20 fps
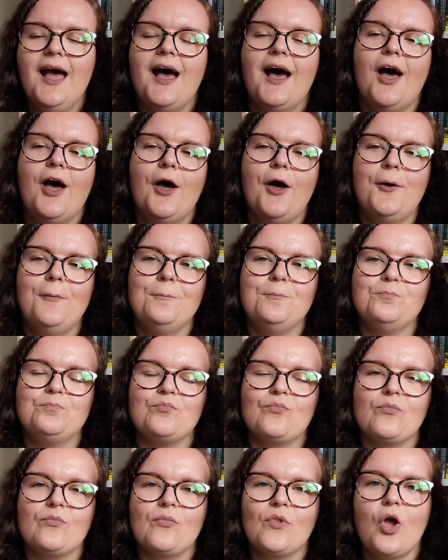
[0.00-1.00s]
I
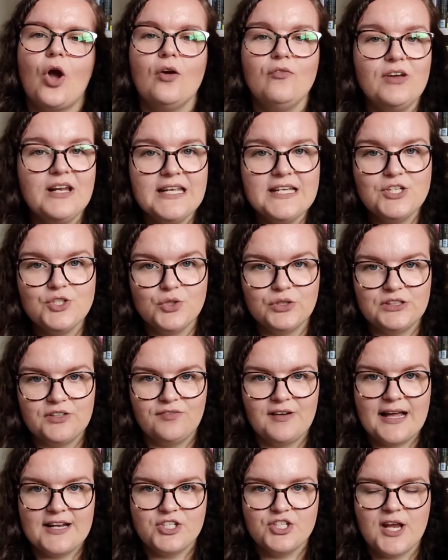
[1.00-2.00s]
really enjoyed the
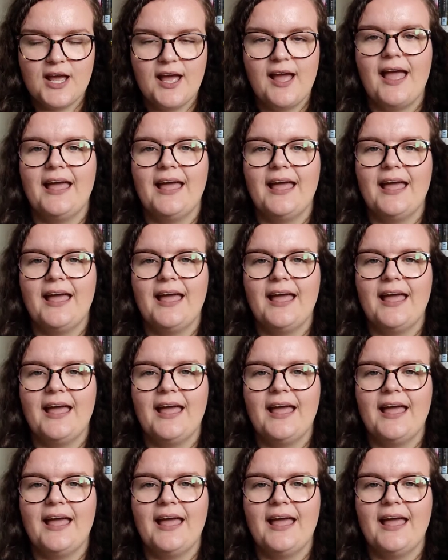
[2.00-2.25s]
flat share.